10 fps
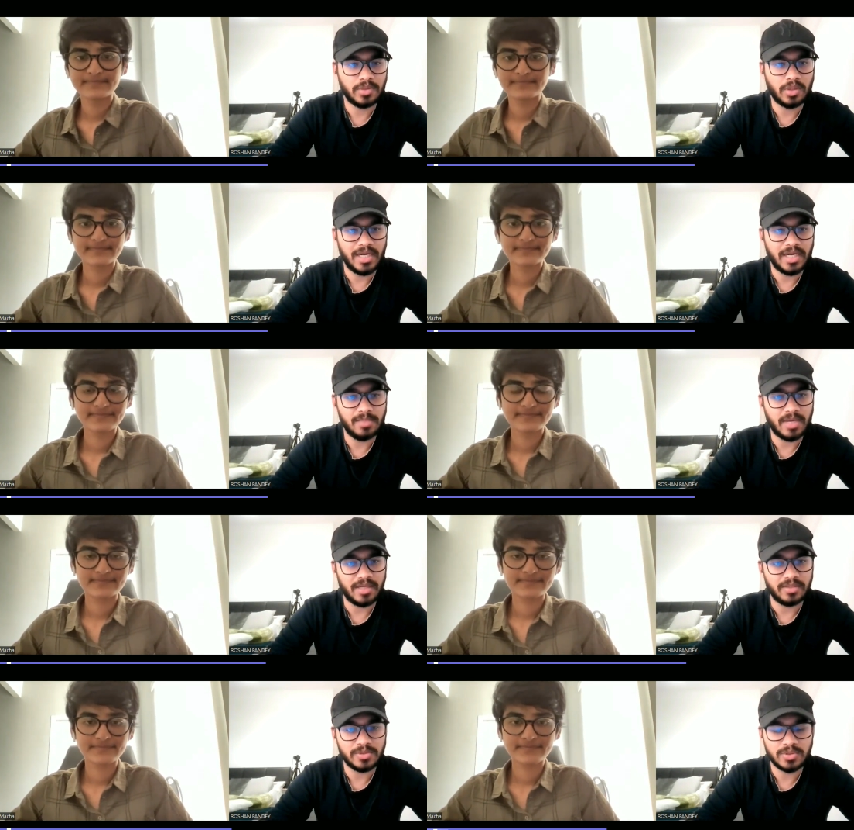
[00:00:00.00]
Speaker 1: non-it
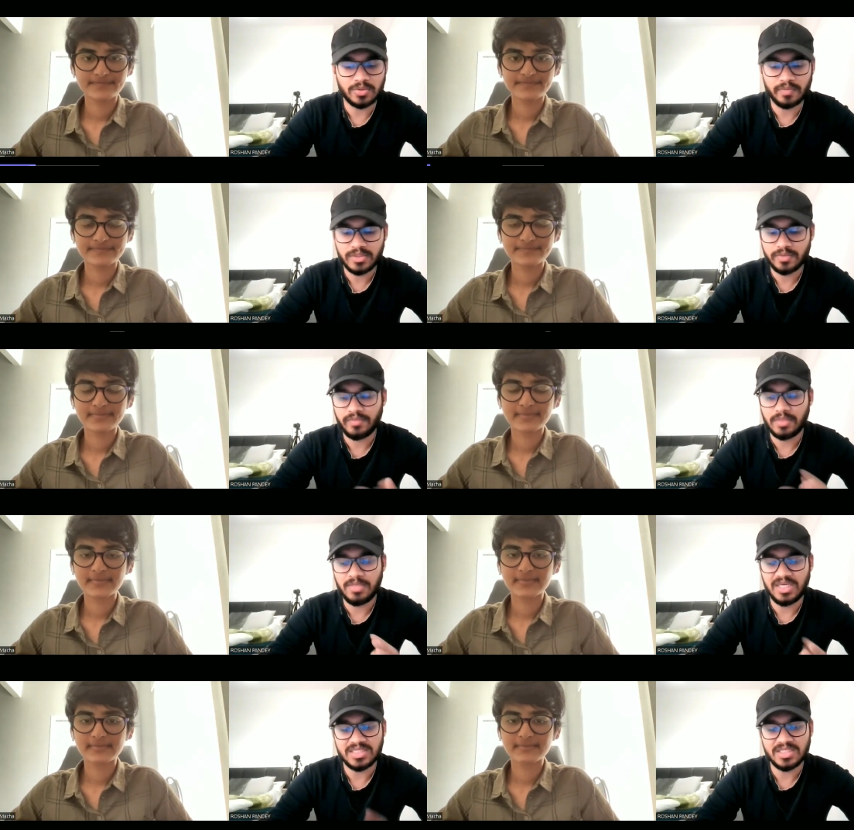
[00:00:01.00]
background so which one will
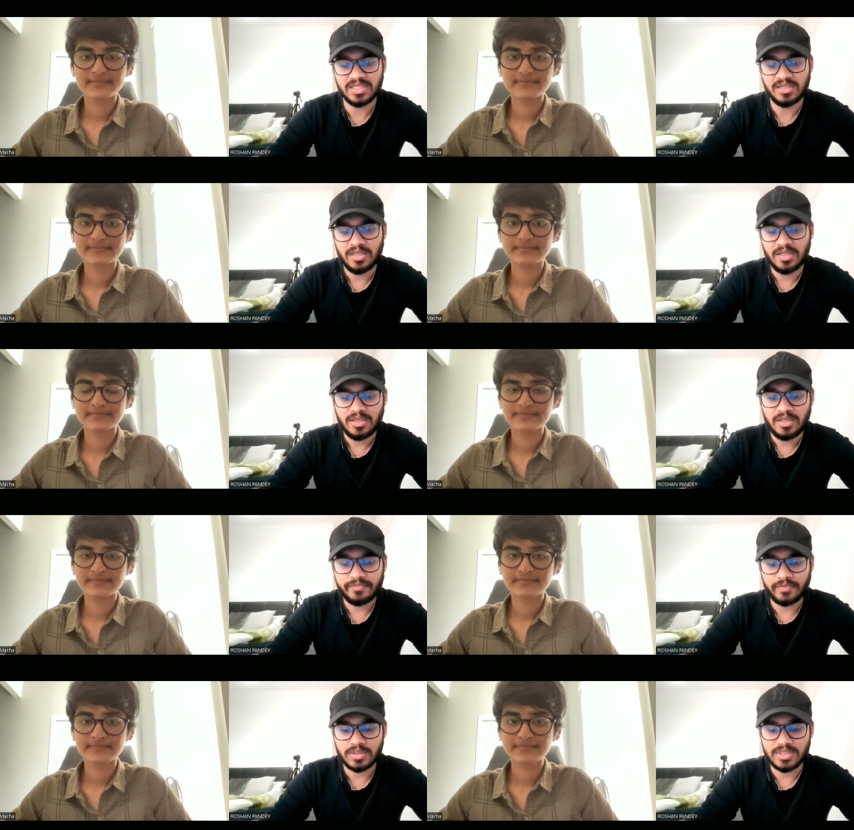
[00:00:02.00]
be easier
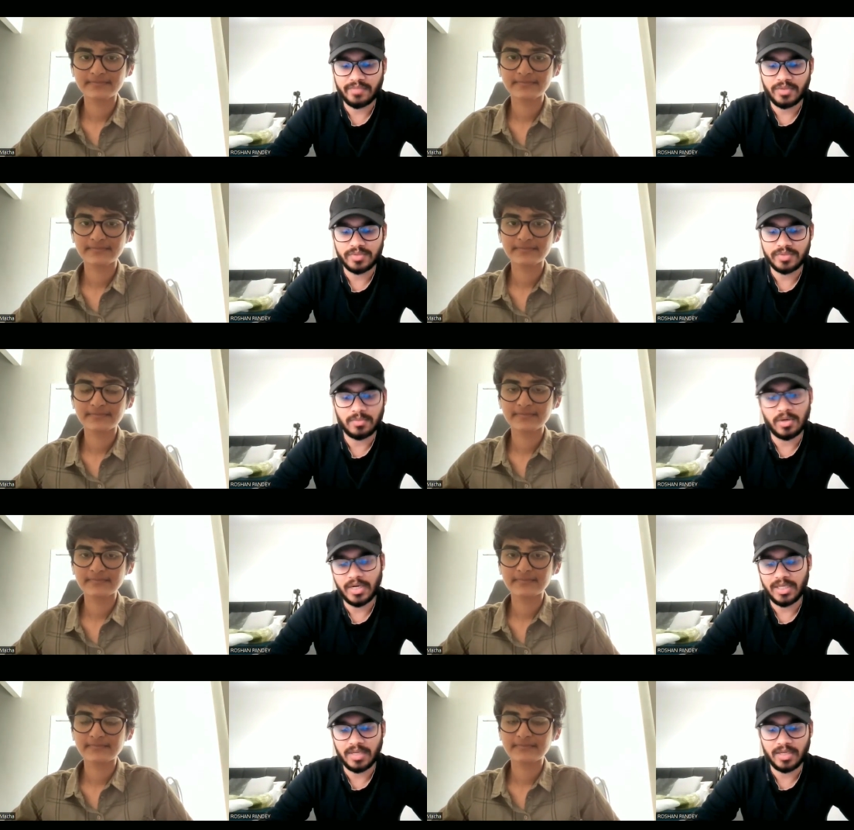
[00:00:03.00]
for someone who is from
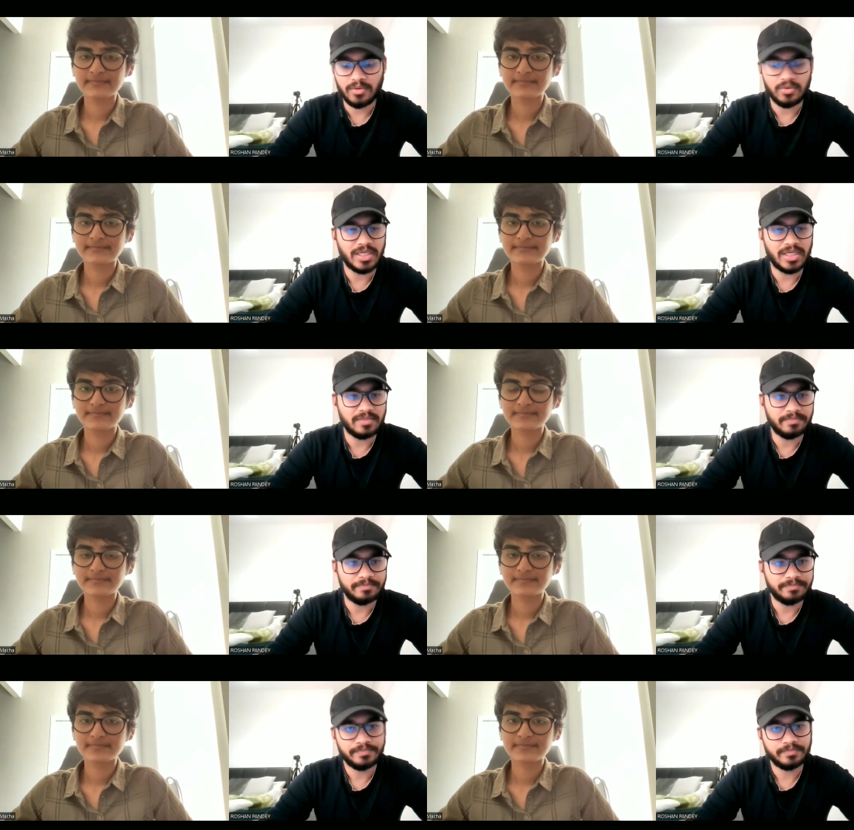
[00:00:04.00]
non-it background to get in
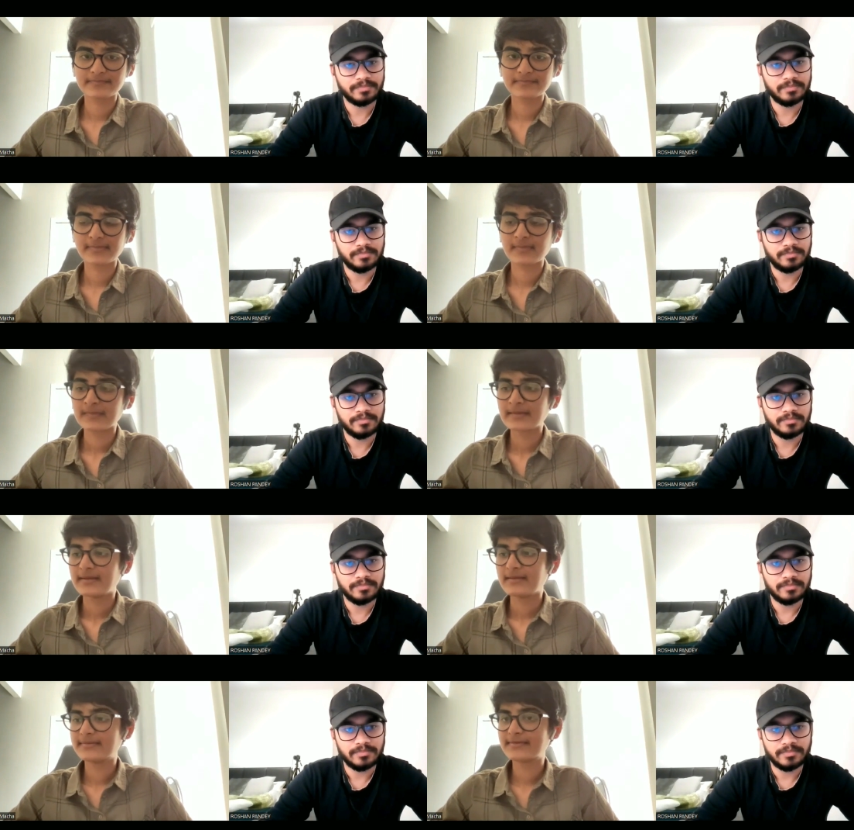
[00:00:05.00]

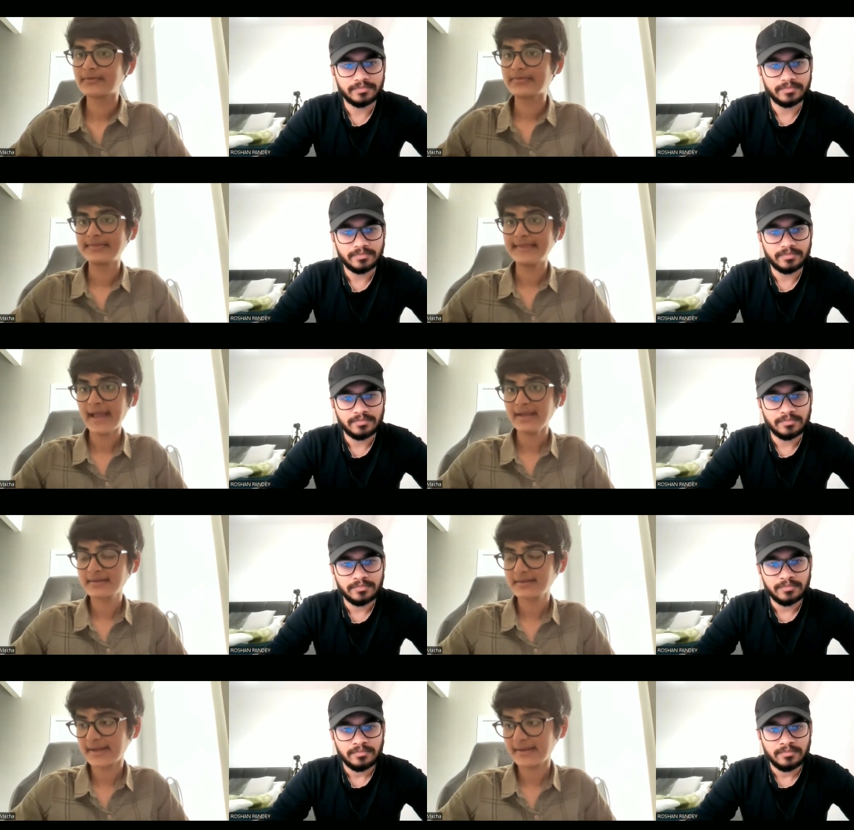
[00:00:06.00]
Speaker 2: so that
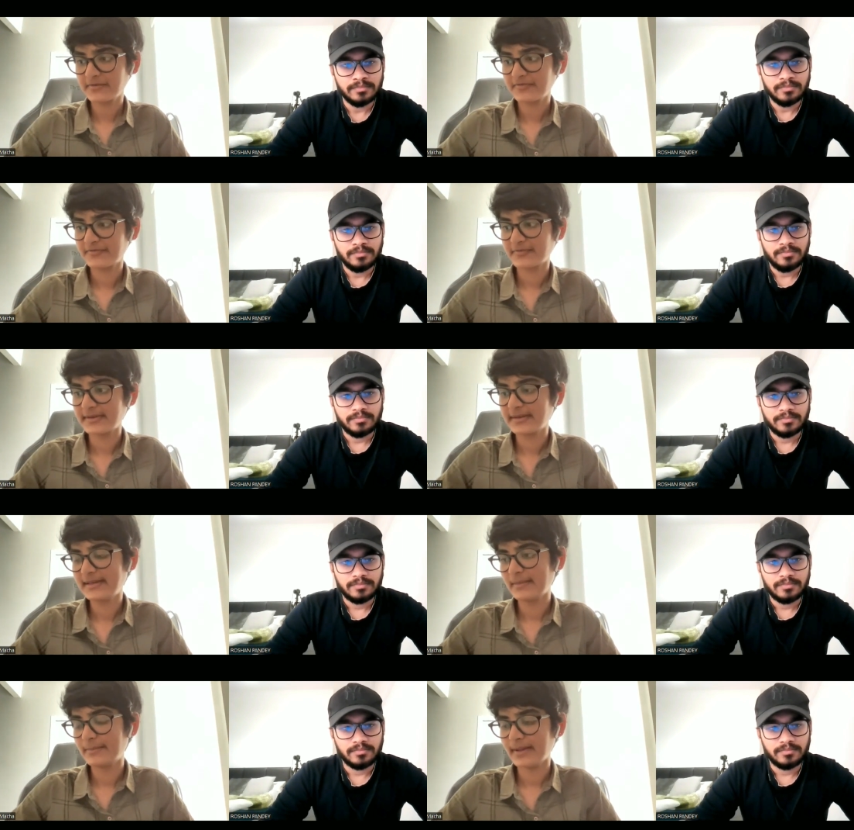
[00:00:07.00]
kind of
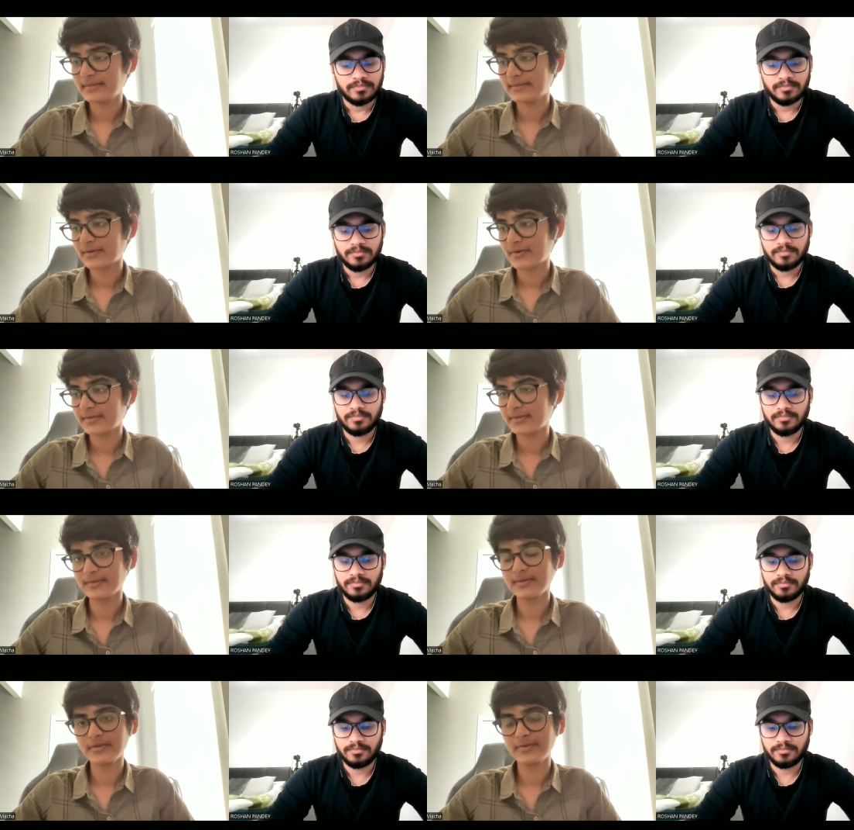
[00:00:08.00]
depends on
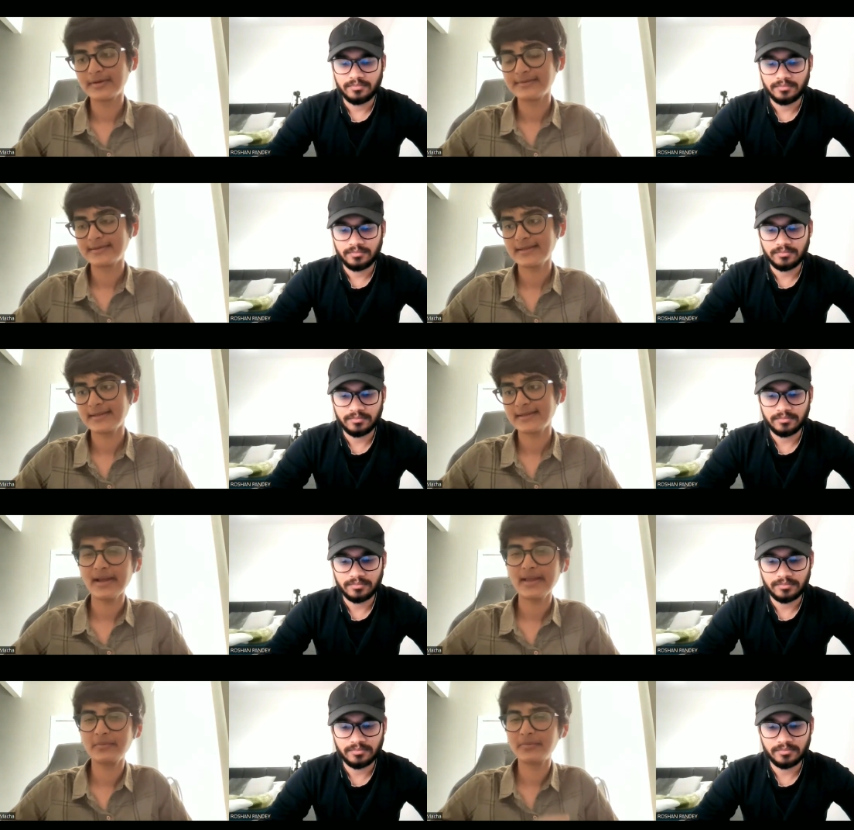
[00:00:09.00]
the university like
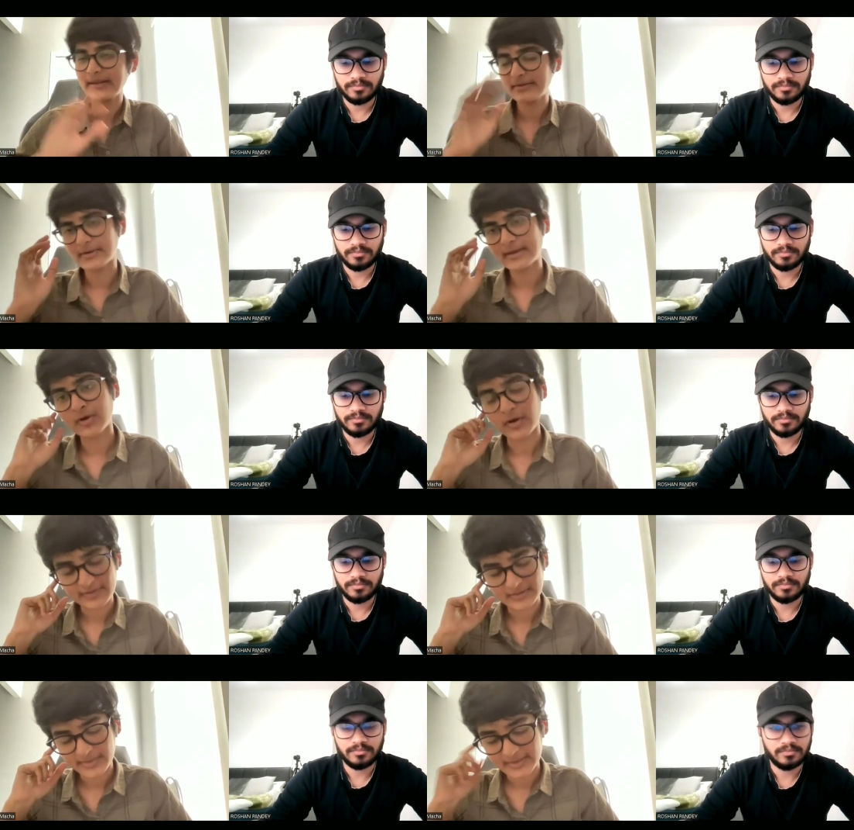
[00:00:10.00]
i really don't have a lot
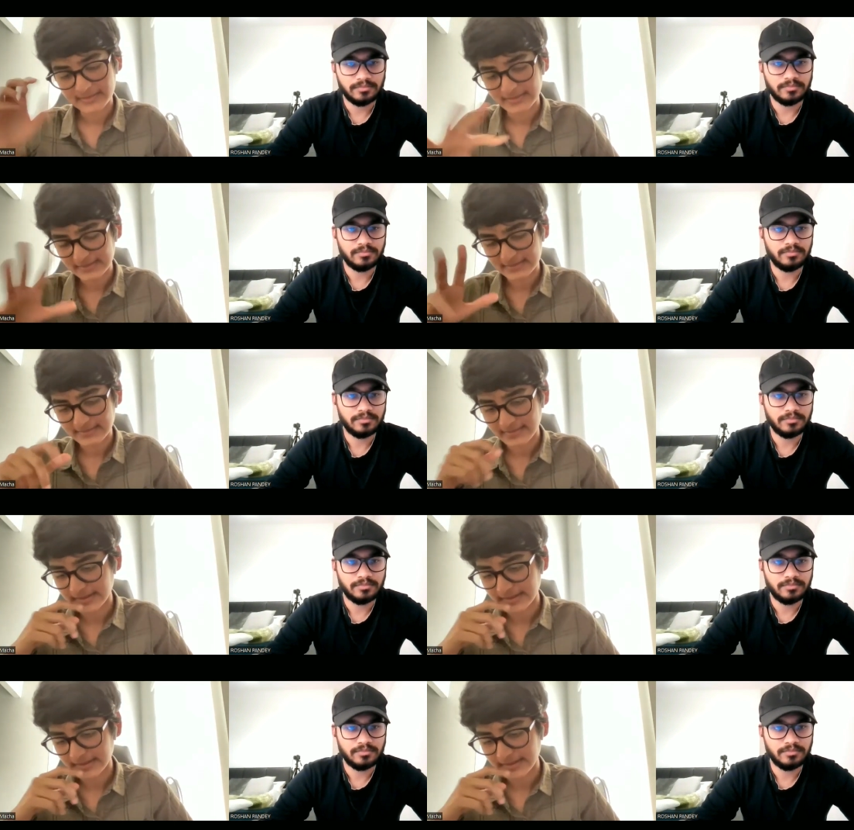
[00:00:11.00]
of experience in this